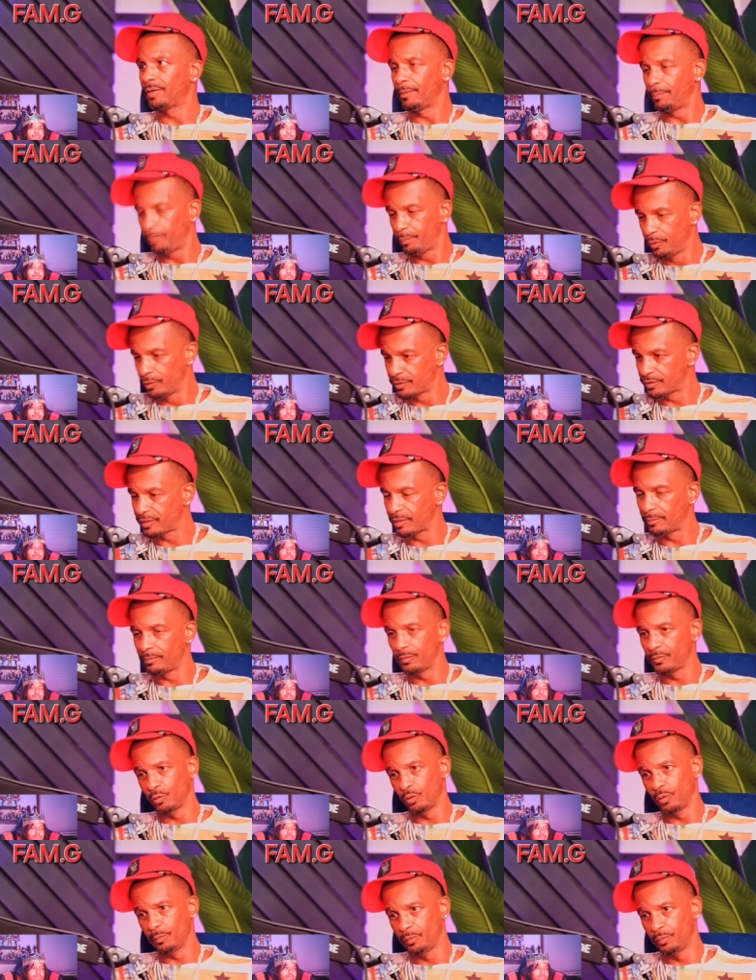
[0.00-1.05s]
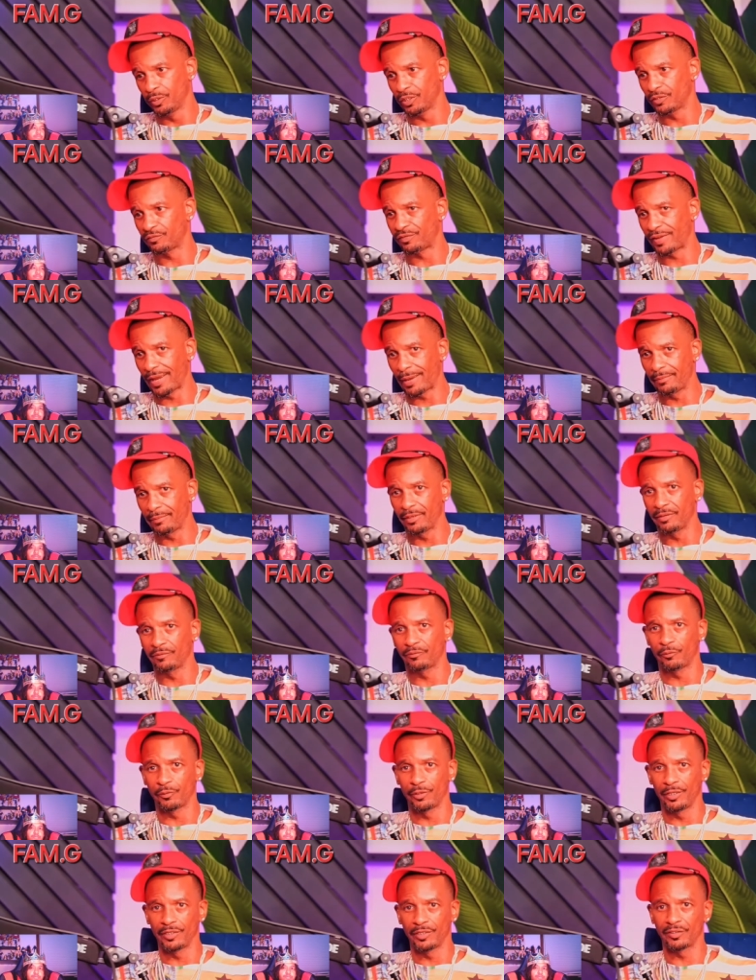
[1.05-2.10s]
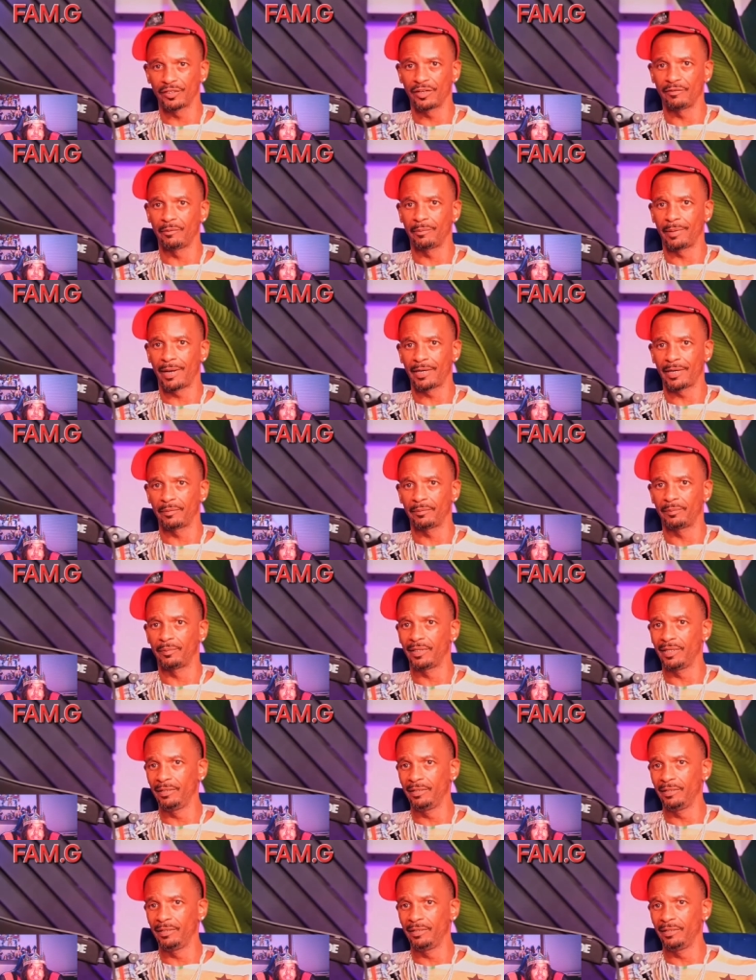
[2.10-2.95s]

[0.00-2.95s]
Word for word: They put some, you know, he put his family and friends and everybody,